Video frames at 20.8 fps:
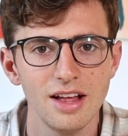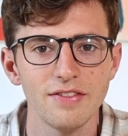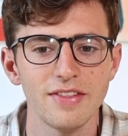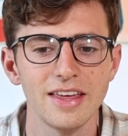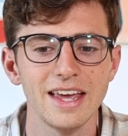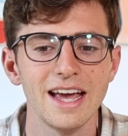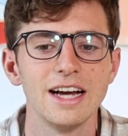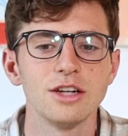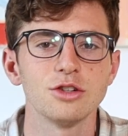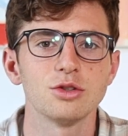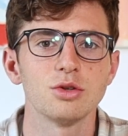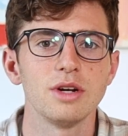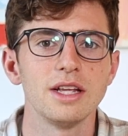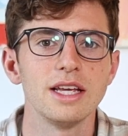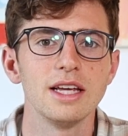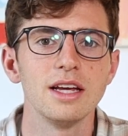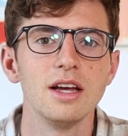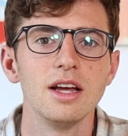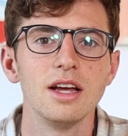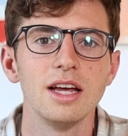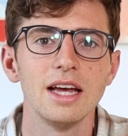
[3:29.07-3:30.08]
They
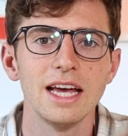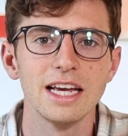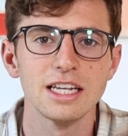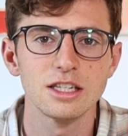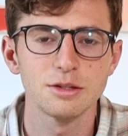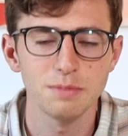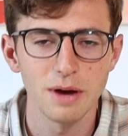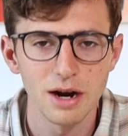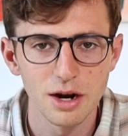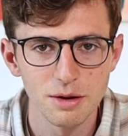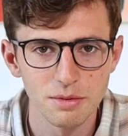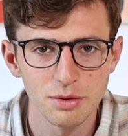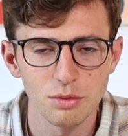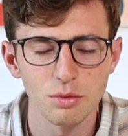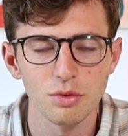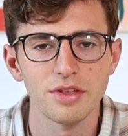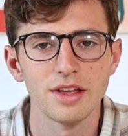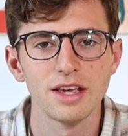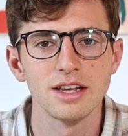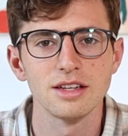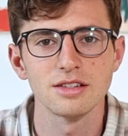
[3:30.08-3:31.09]
actually experiment
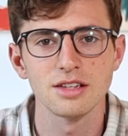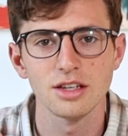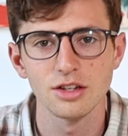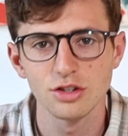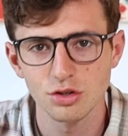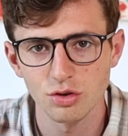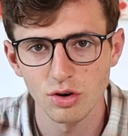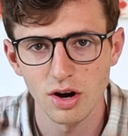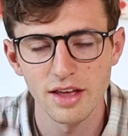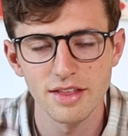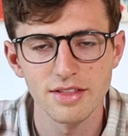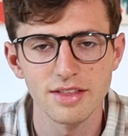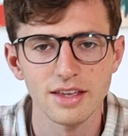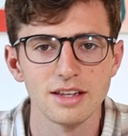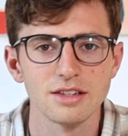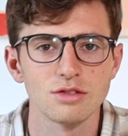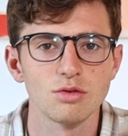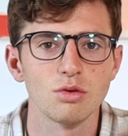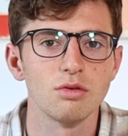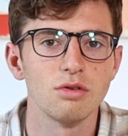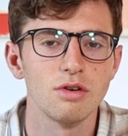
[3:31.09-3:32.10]
with things, try
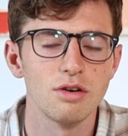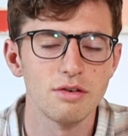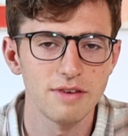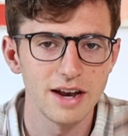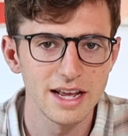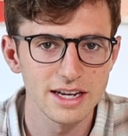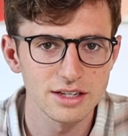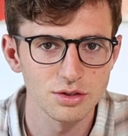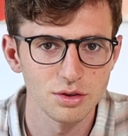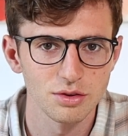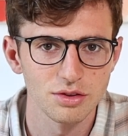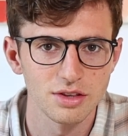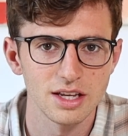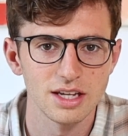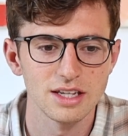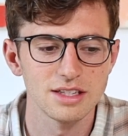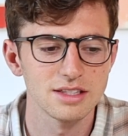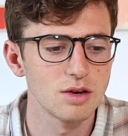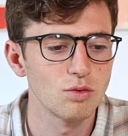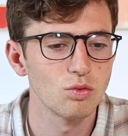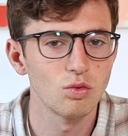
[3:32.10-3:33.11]
things, reflect on
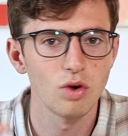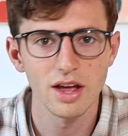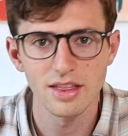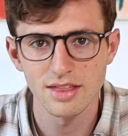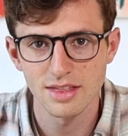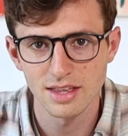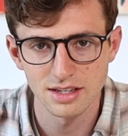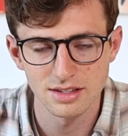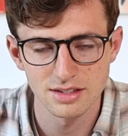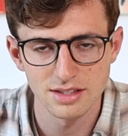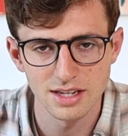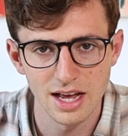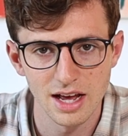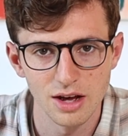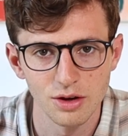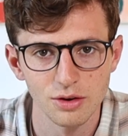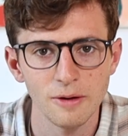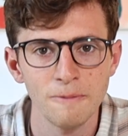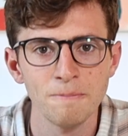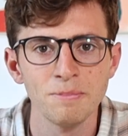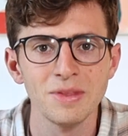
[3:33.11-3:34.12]
things, write things
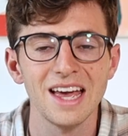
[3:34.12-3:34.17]
down,